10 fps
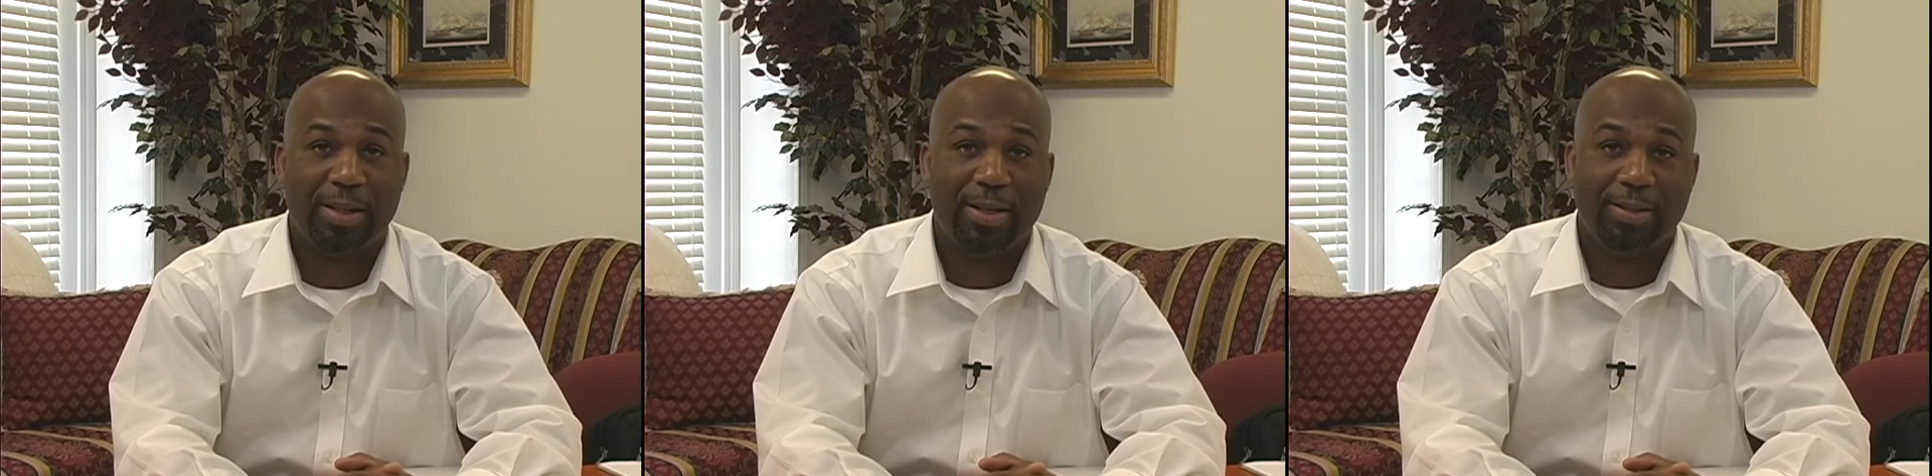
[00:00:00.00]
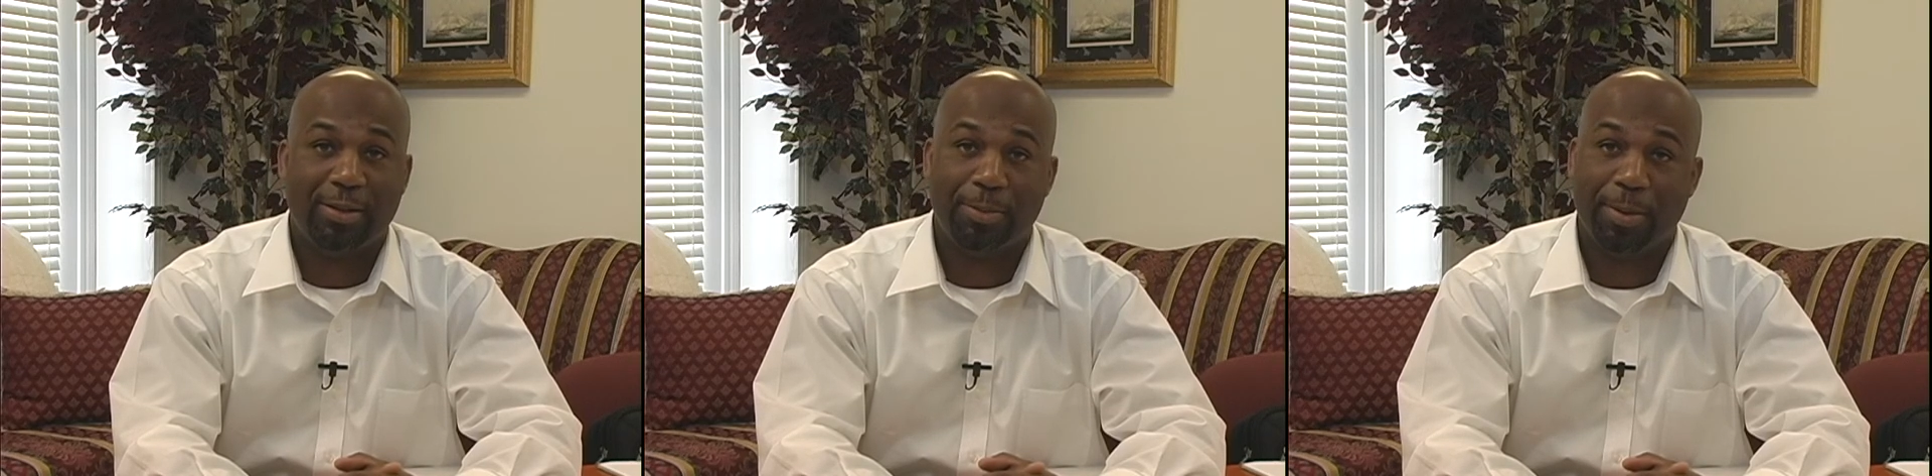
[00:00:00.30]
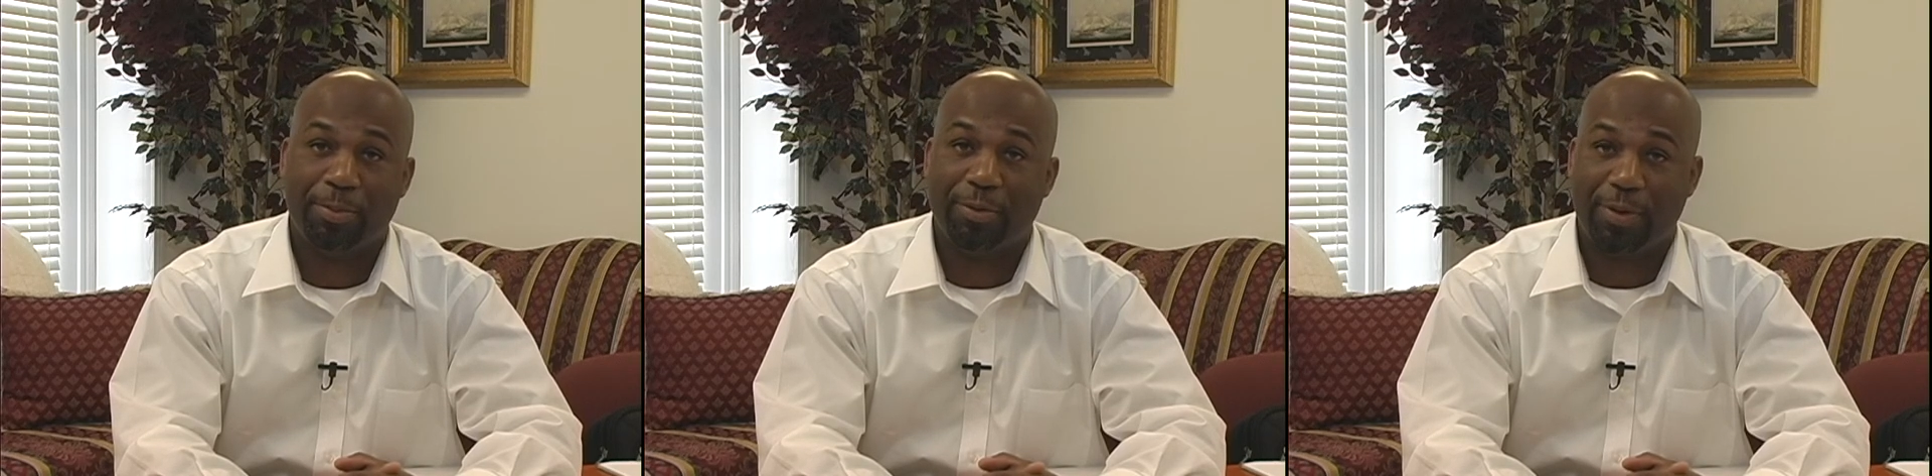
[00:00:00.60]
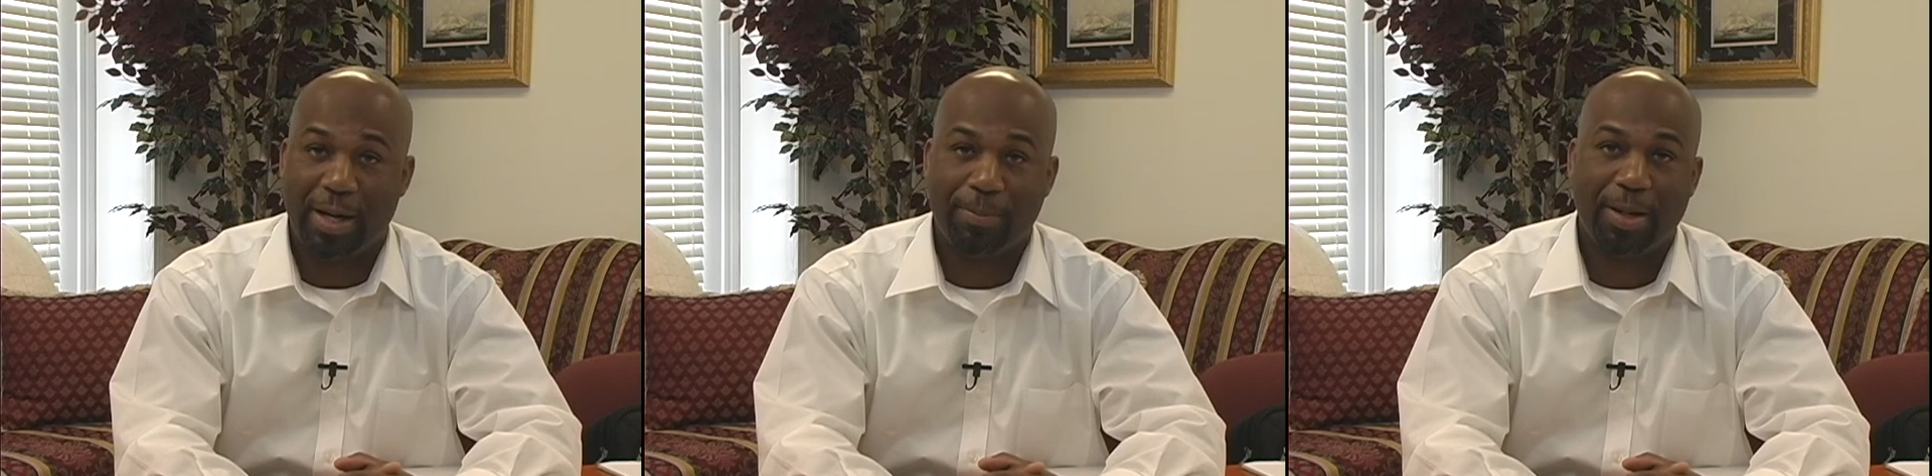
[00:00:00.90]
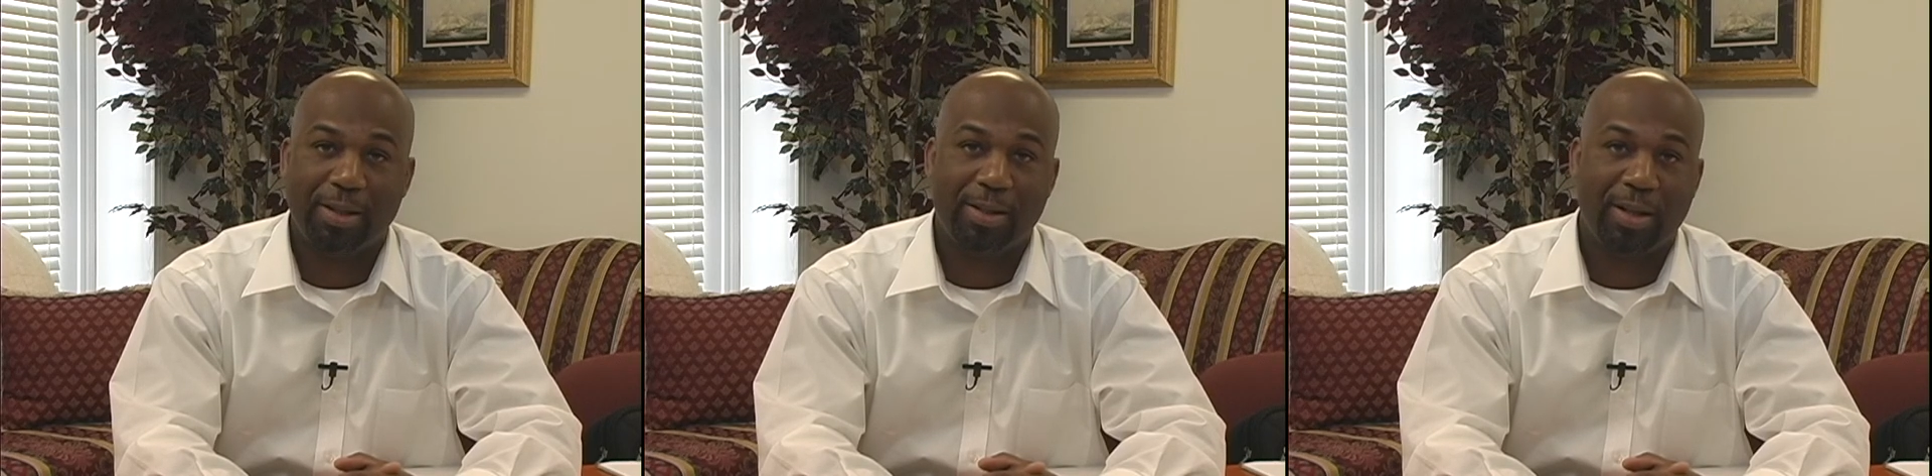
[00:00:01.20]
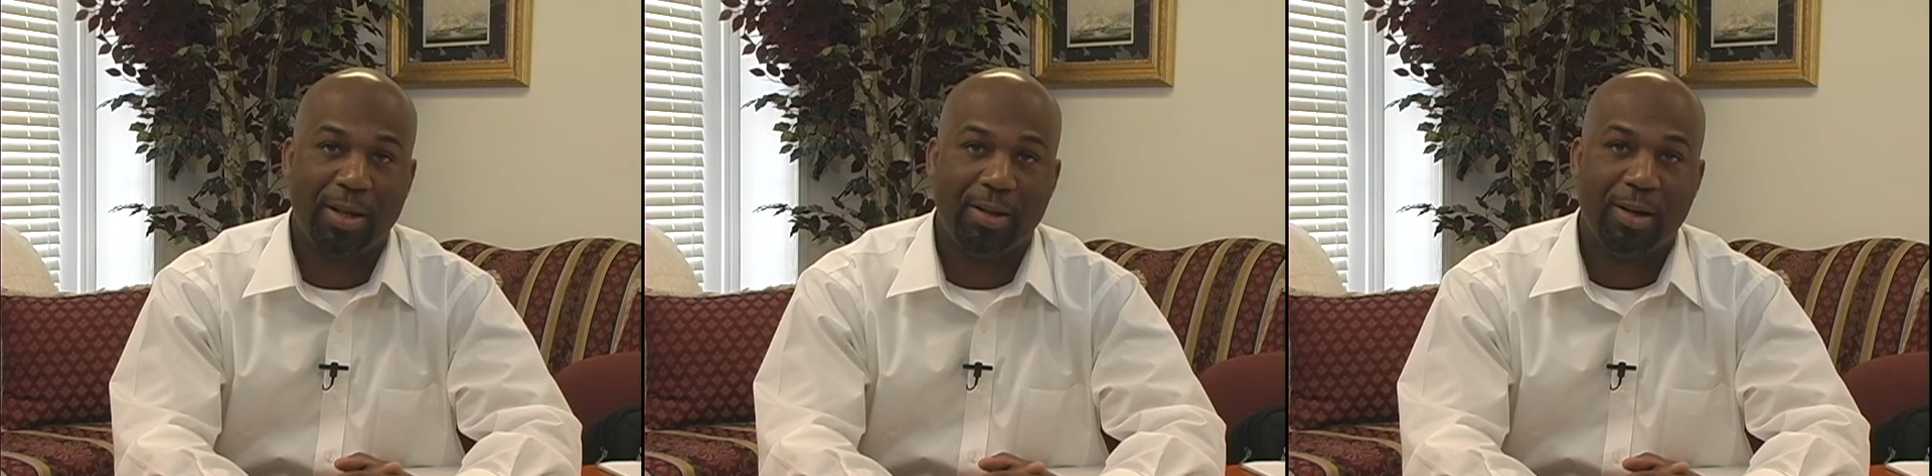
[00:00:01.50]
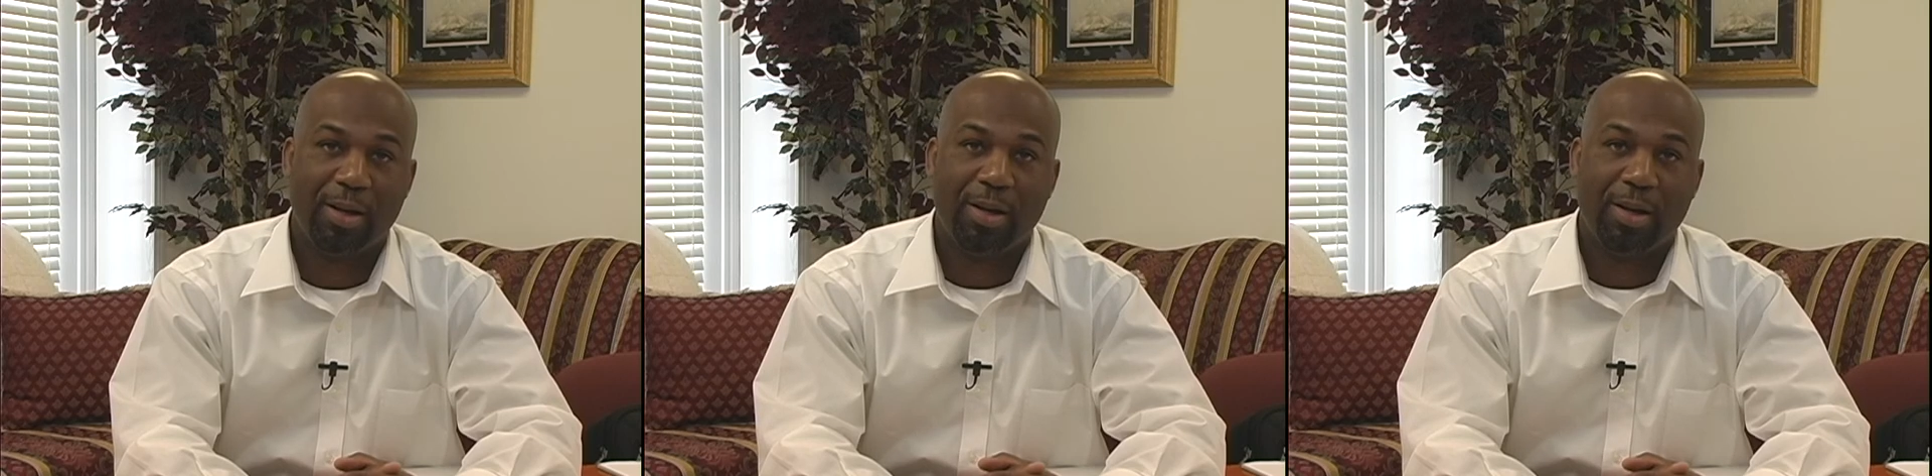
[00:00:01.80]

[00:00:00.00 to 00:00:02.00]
that has either been provided by the client